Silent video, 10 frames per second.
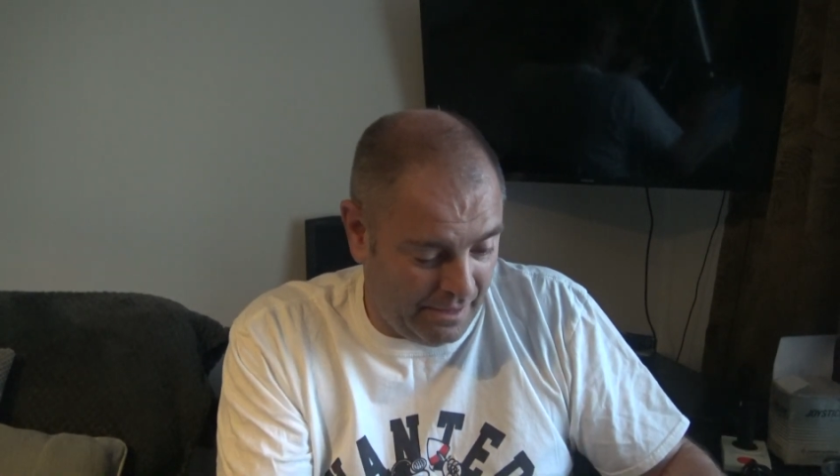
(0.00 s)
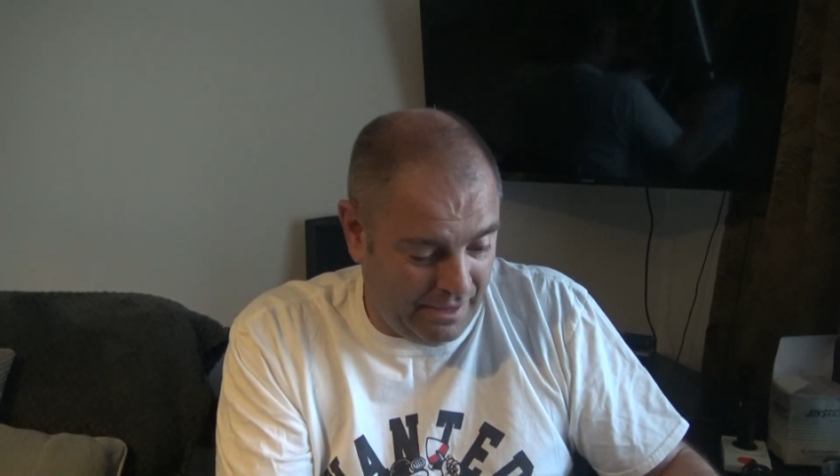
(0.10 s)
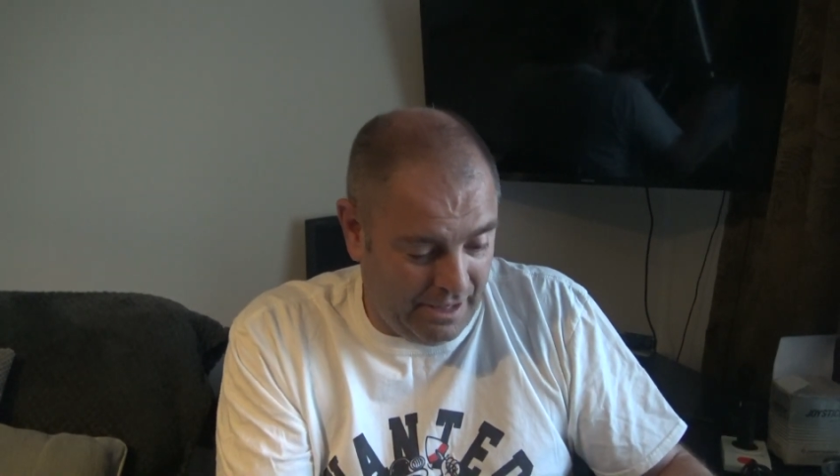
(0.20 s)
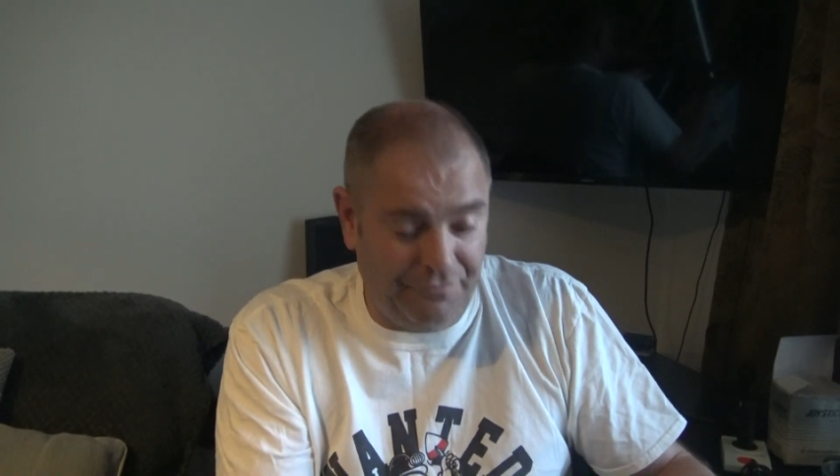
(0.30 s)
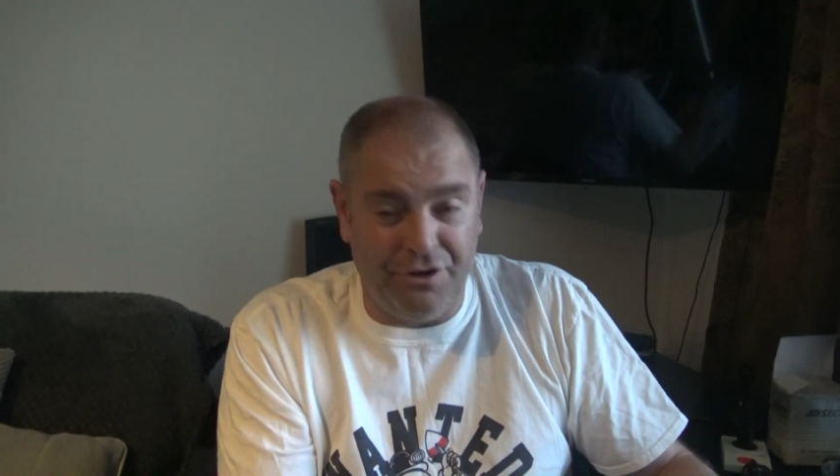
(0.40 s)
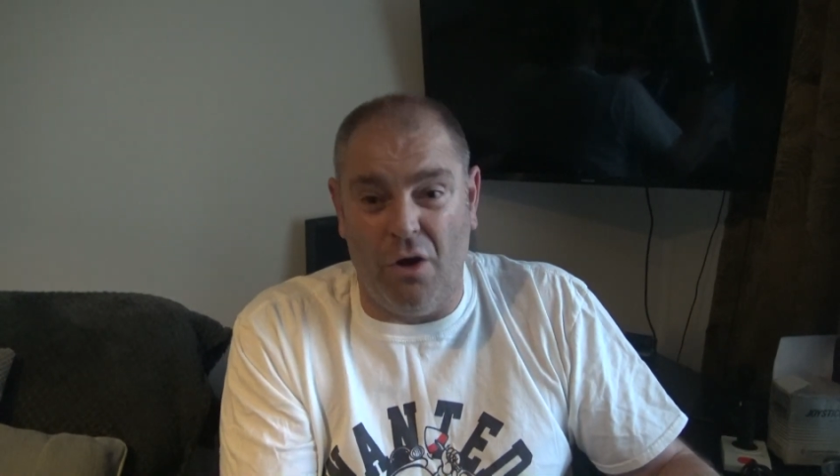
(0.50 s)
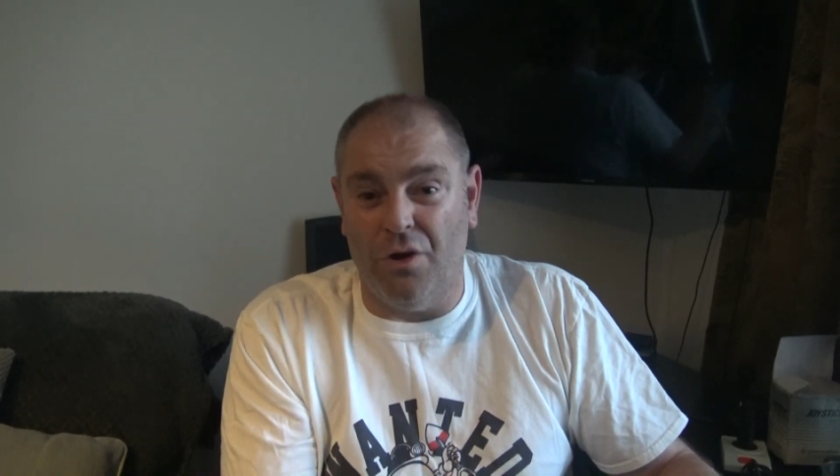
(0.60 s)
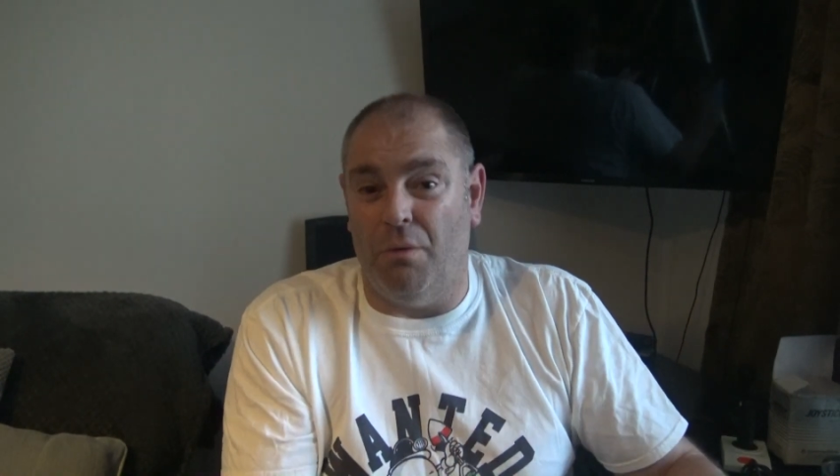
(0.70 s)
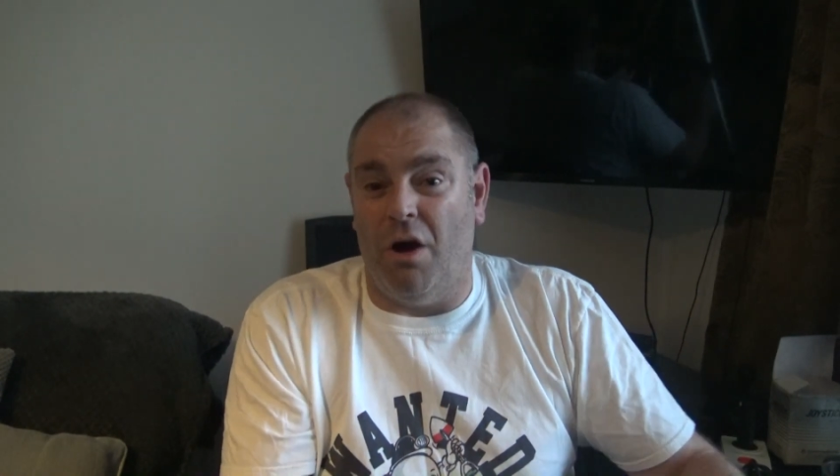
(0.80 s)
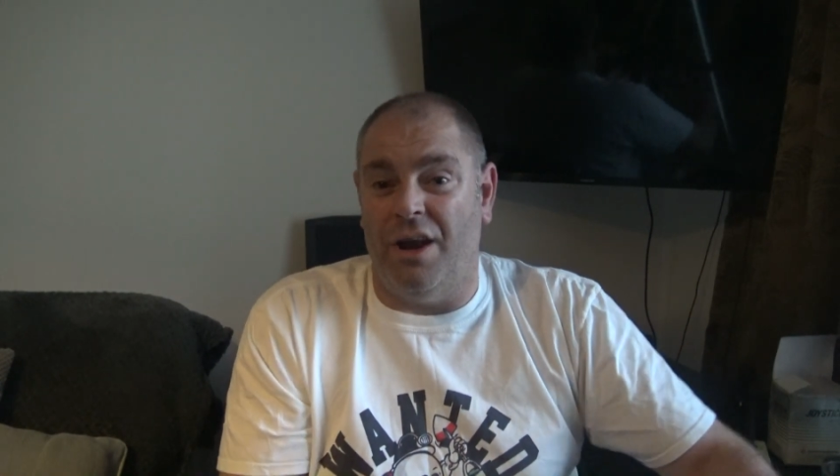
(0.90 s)
If you don't
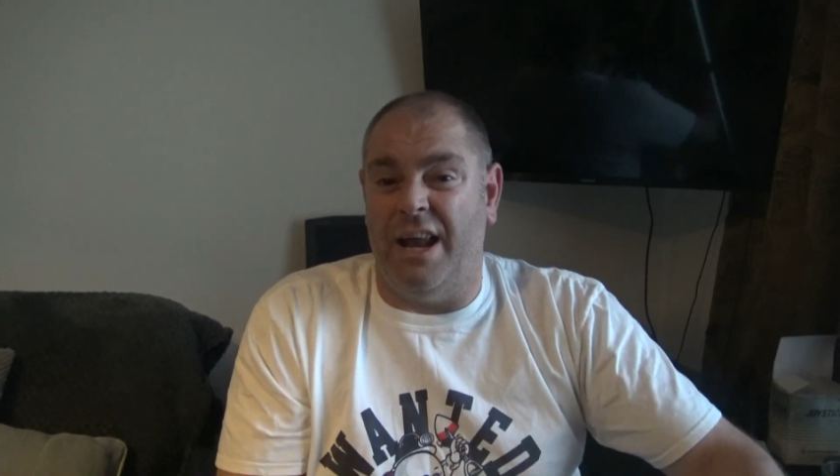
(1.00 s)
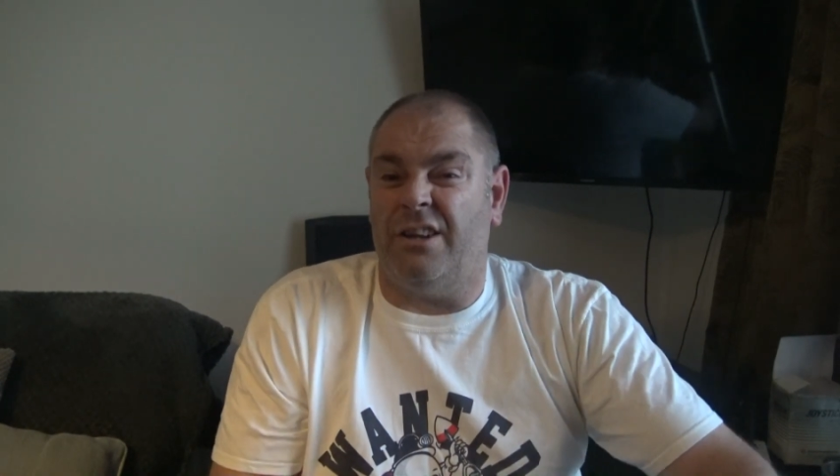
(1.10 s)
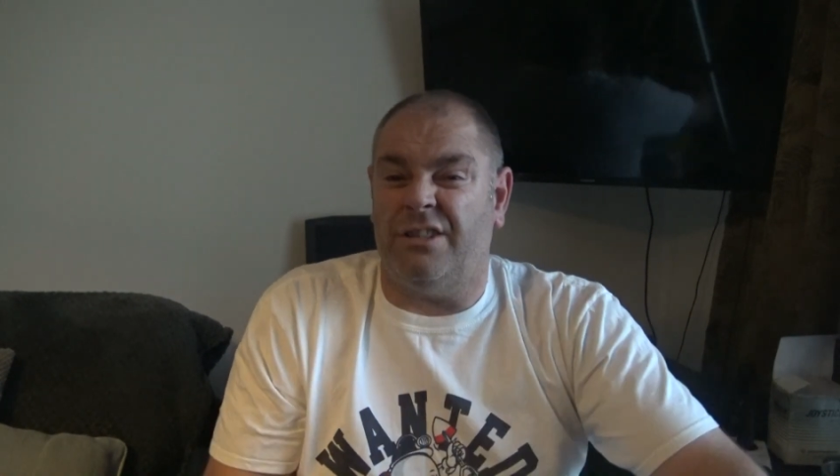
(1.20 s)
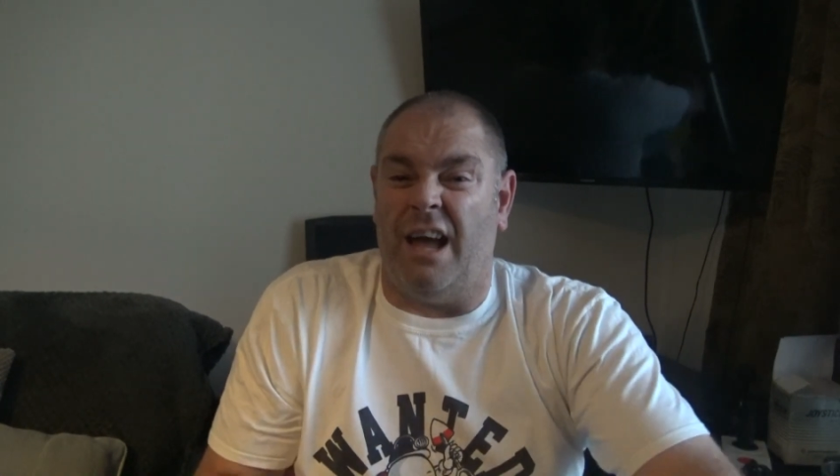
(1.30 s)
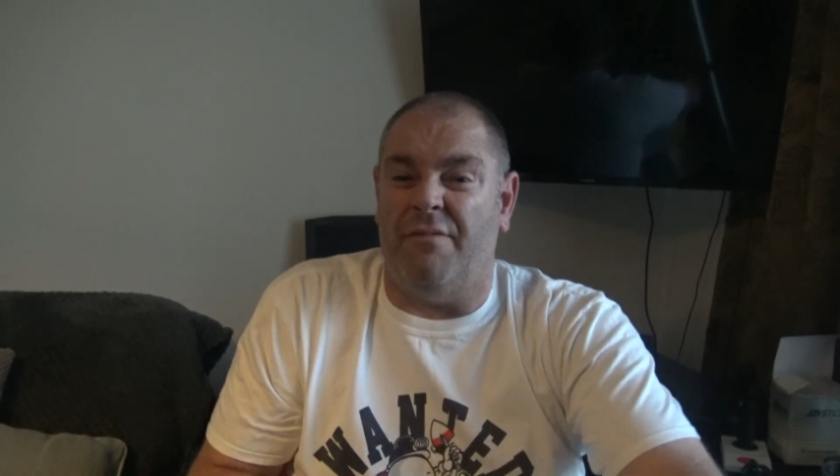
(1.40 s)
know already, because I